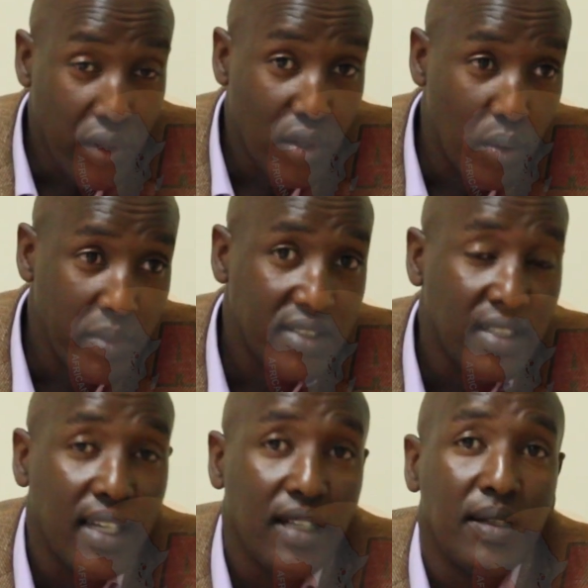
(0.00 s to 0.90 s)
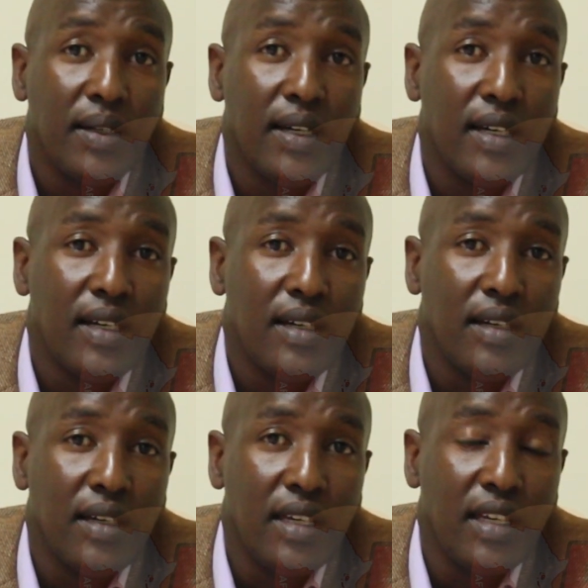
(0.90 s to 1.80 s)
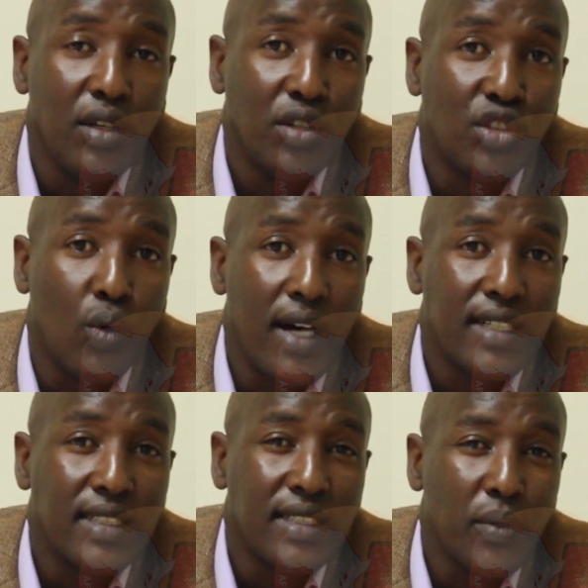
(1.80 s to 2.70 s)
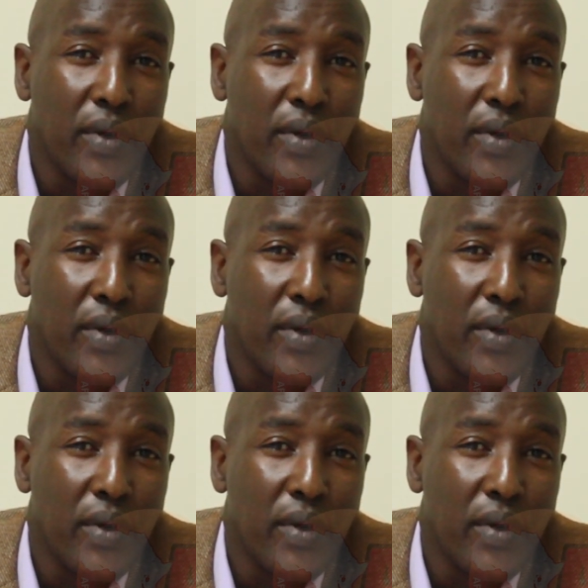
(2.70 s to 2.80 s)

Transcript: with COMESA. He also worked